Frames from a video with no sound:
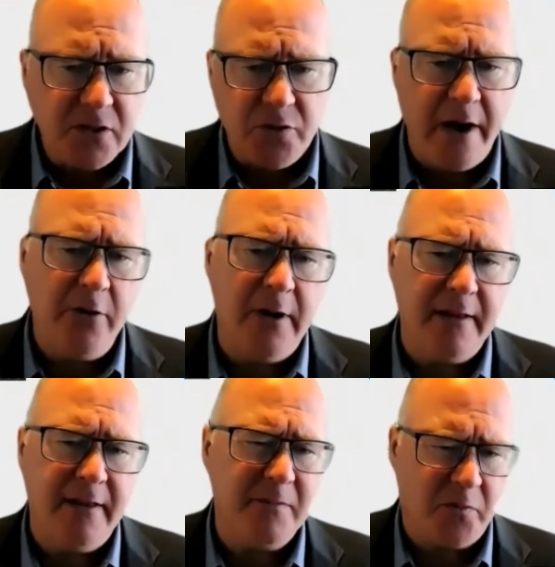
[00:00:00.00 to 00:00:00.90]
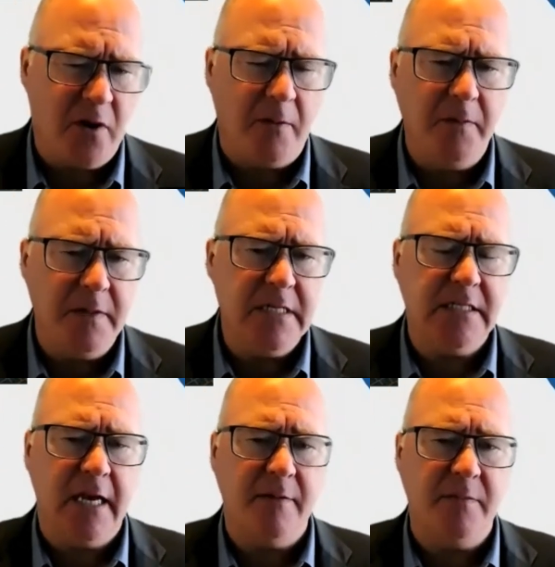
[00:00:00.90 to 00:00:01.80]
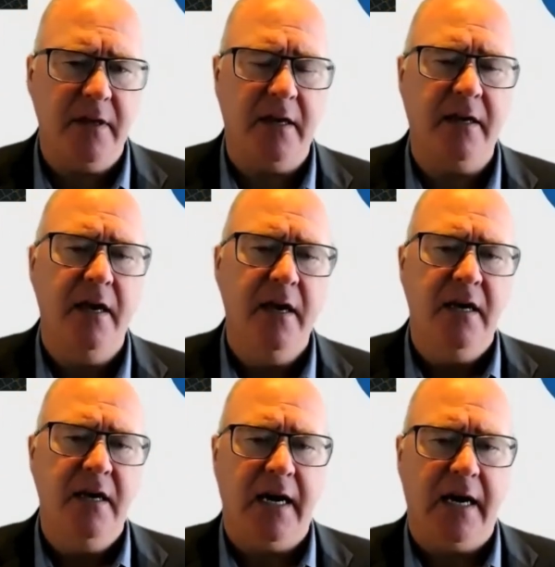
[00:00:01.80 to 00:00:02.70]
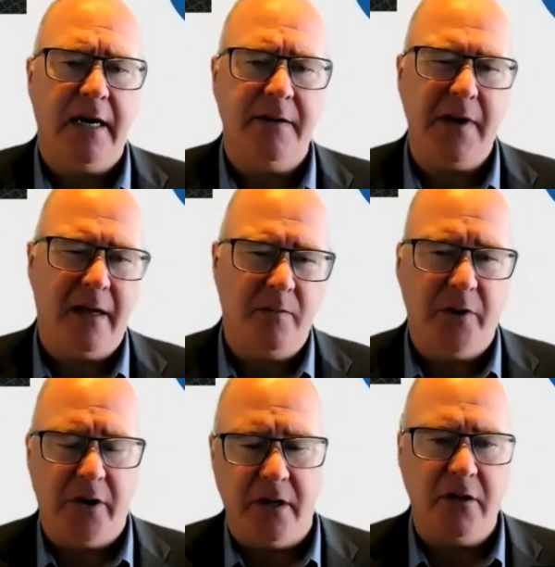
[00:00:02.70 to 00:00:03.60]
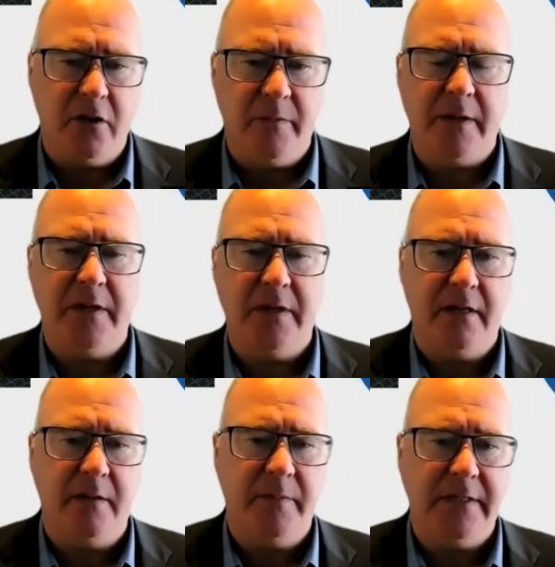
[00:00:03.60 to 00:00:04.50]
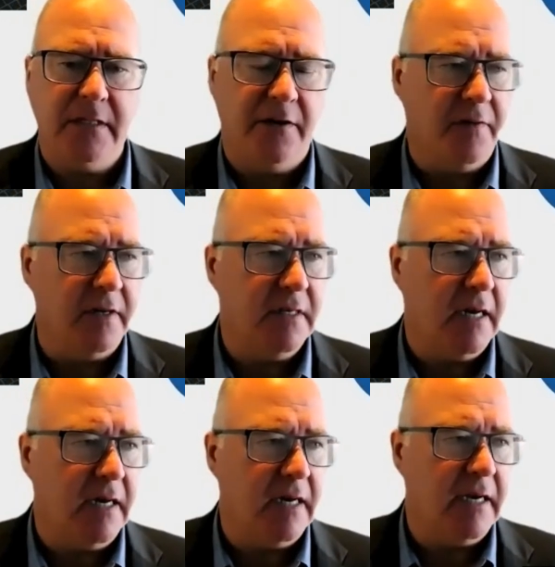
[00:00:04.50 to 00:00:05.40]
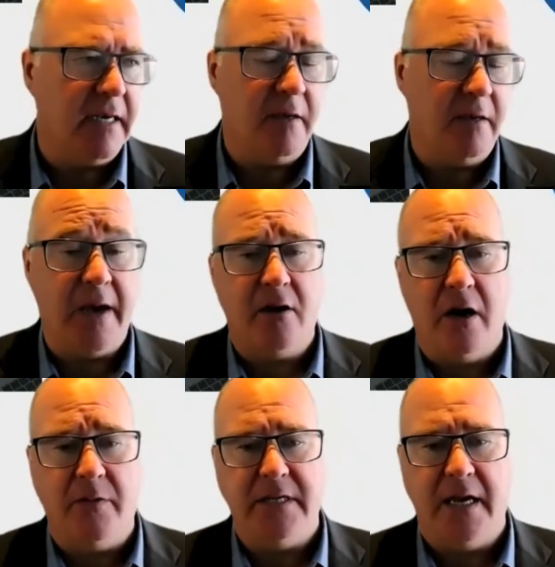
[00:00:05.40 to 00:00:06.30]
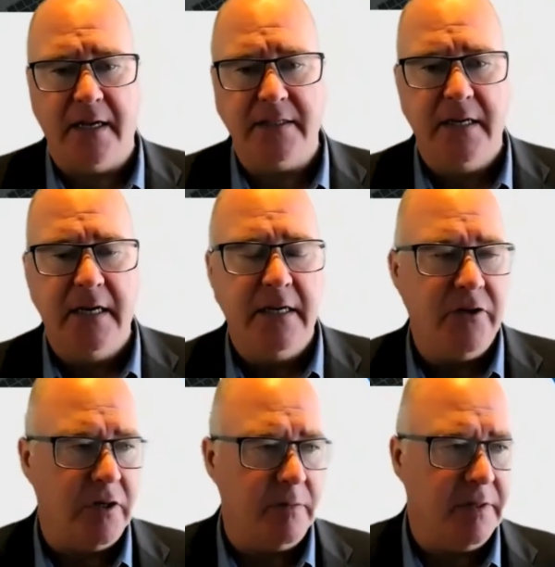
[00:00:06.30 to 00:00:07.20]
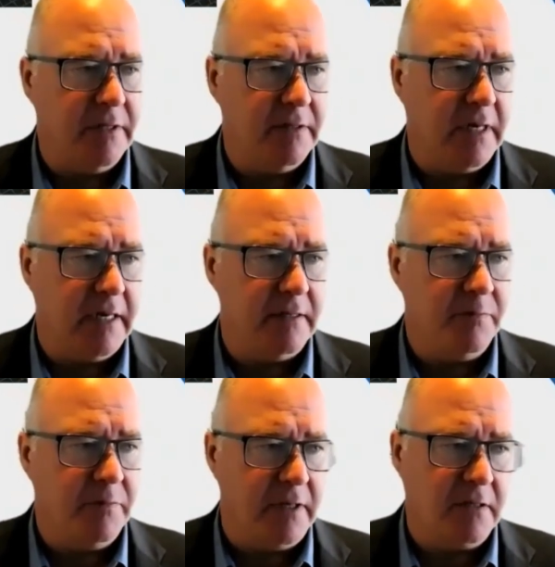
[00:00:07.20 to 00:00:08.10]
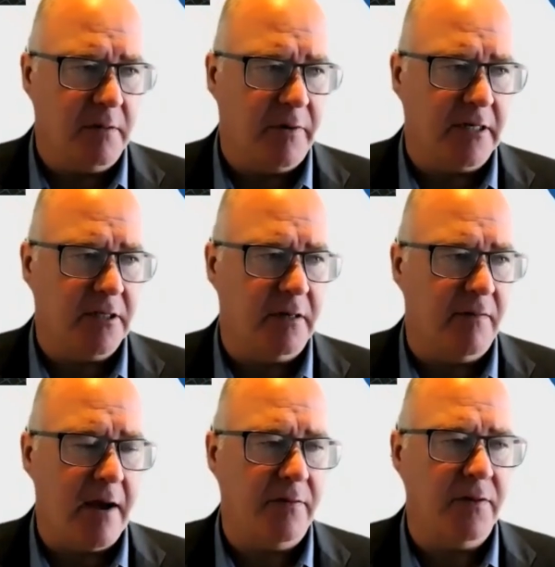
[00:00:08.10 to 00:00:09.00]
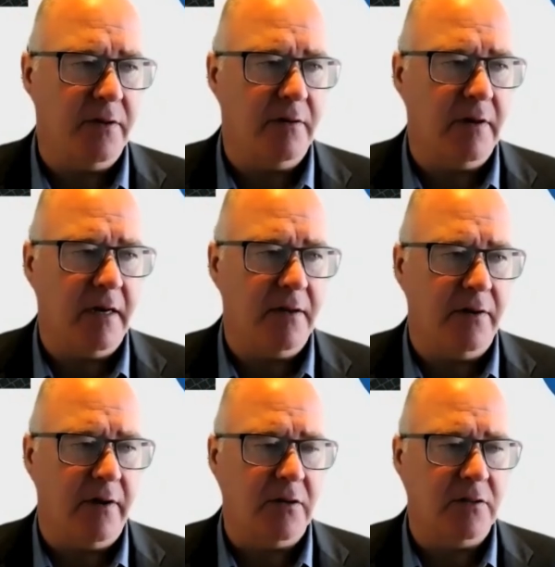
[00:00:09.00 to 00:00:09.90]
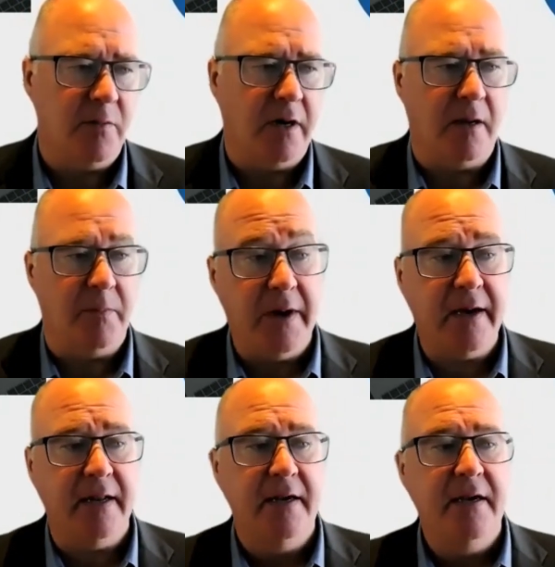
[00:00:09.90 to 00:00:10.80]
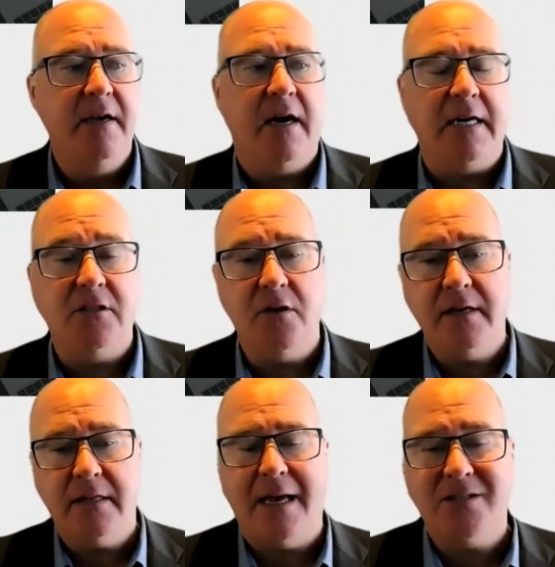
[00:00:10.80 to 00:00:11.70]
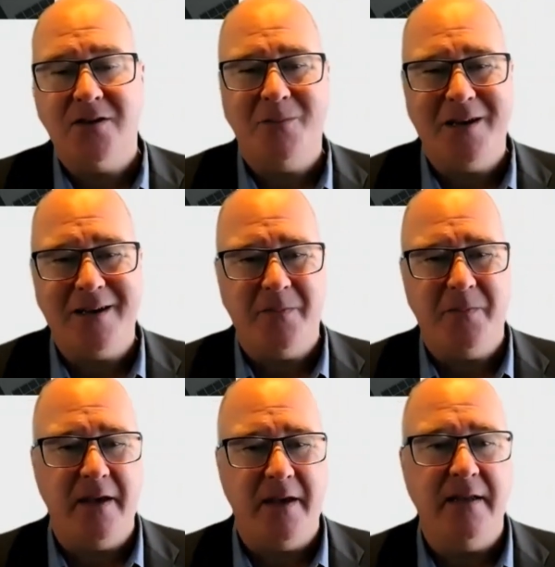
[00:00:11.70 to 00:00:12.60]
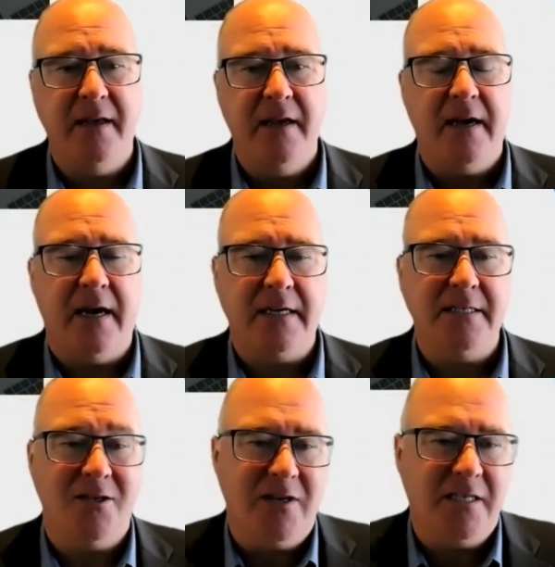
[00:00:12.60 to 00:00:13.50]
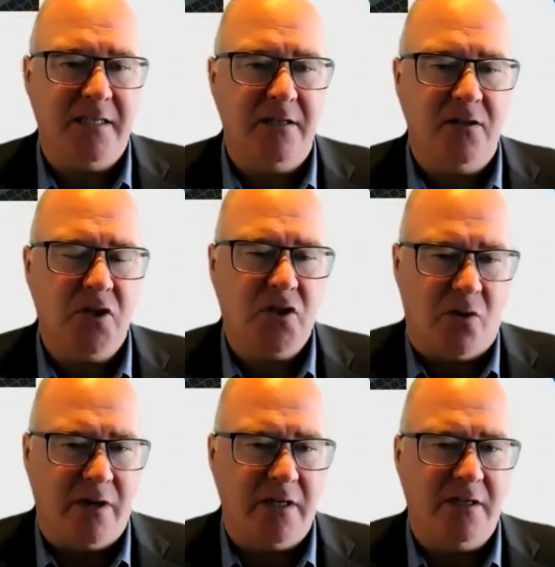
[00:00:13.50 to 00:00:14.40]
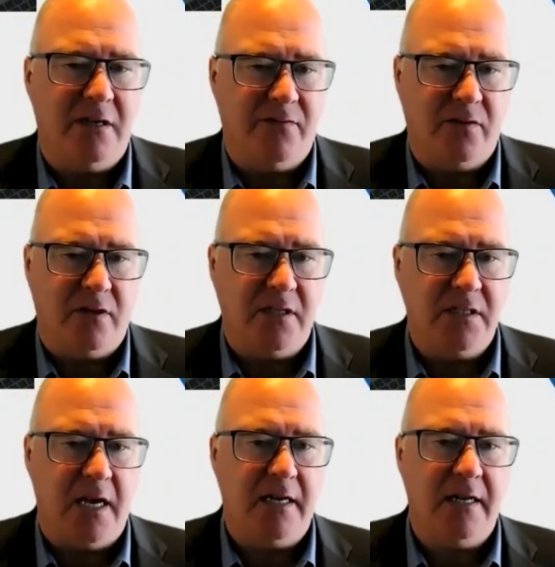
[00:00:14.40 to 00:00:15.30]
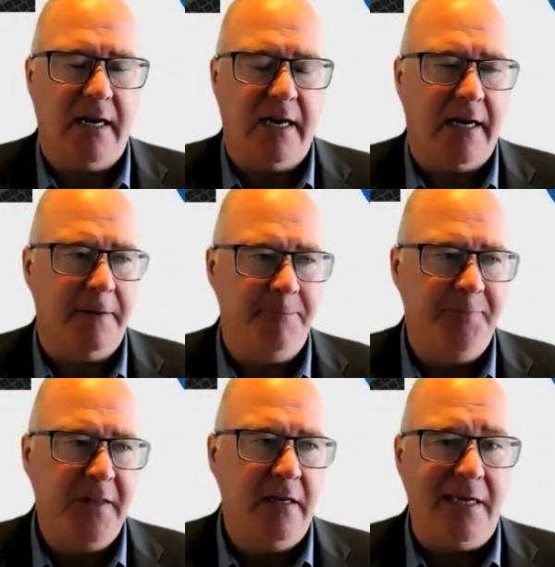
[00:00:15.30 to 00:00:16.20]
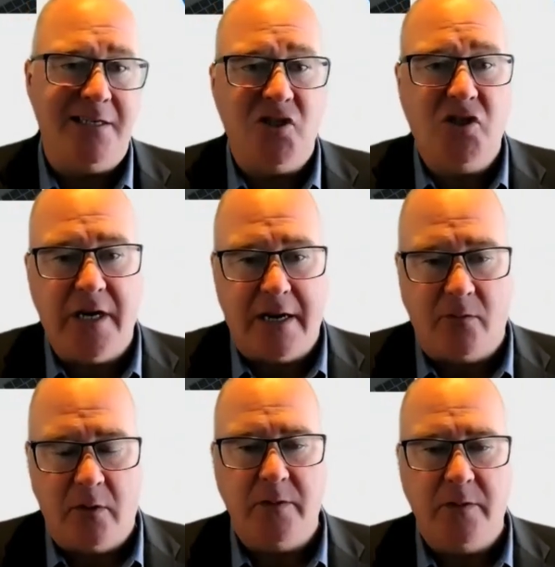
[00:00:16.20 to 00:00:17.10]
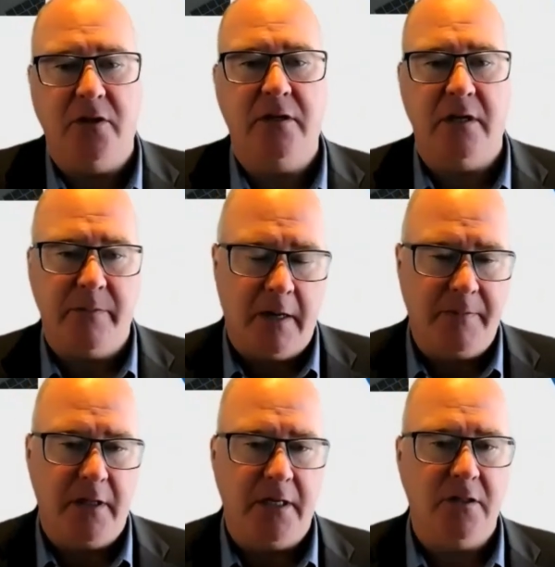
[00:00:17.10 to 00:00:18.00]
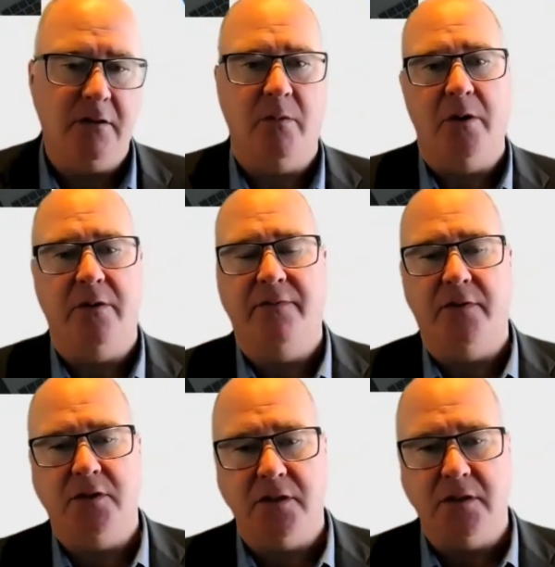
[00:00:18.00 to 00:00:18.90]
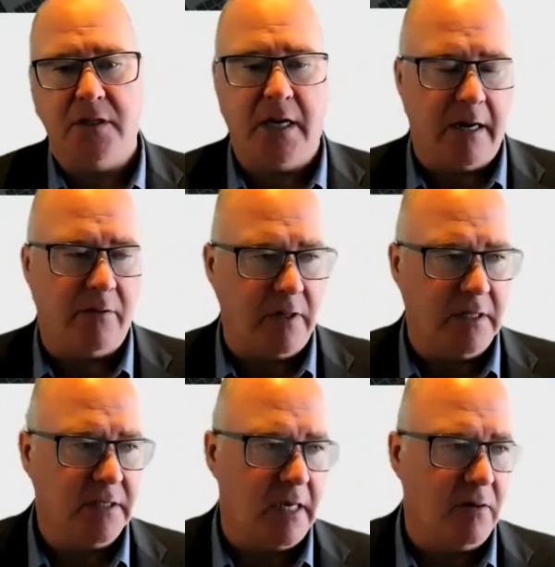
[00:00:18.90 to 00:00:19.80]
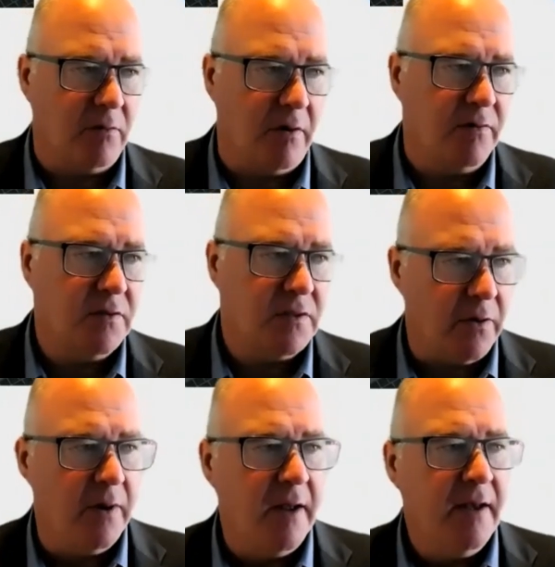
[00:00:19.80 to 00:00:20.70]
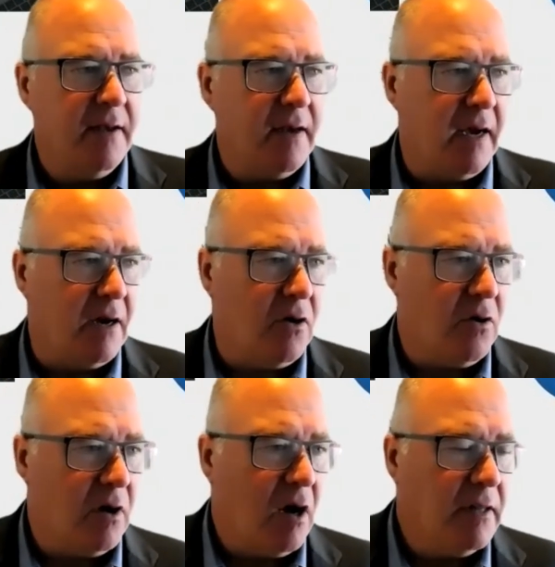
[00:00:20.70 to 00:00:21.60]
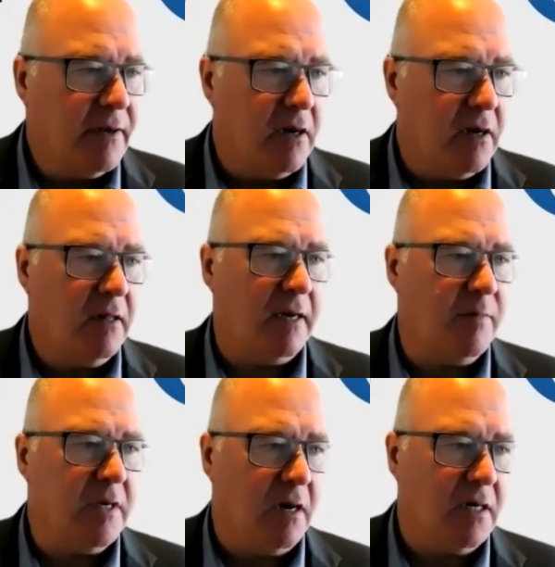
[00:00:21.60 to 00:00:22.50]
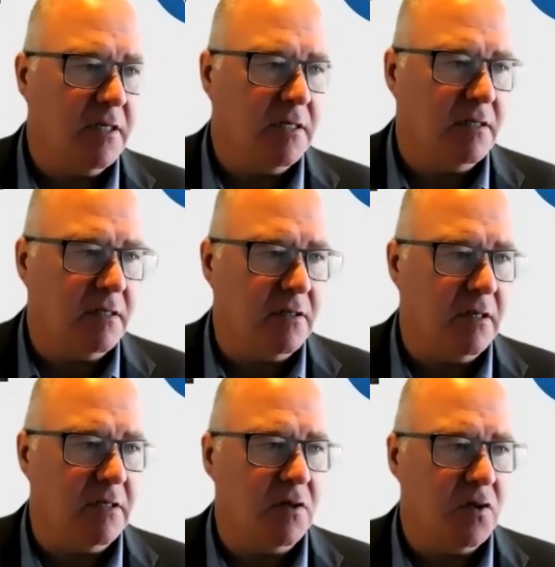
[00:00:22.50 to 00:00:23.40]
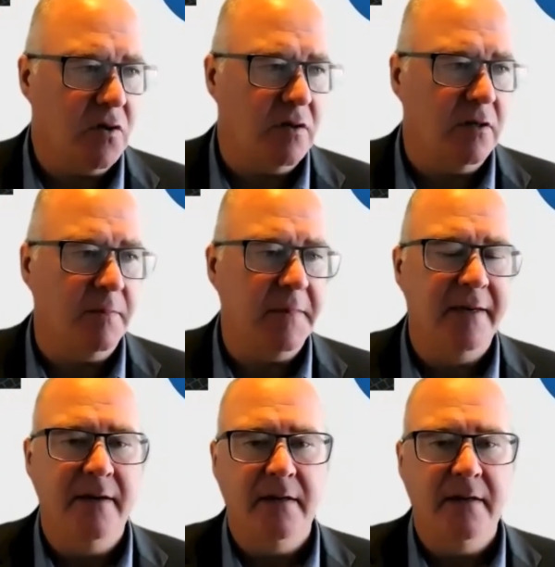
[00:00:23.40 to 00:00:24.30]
Toronto, I think, probably the same thing. Um, Alberta, you know, might be a little bit different, uh, and Quebec always has you know pol uh, political pressure around their uh, their housing market. But I do think that's going to pick up again because uh, there is still shortage of real estate um, in general when you look at population growth versus uh, real estate growth. So uh, all in all, I'd be cautious in the in the short term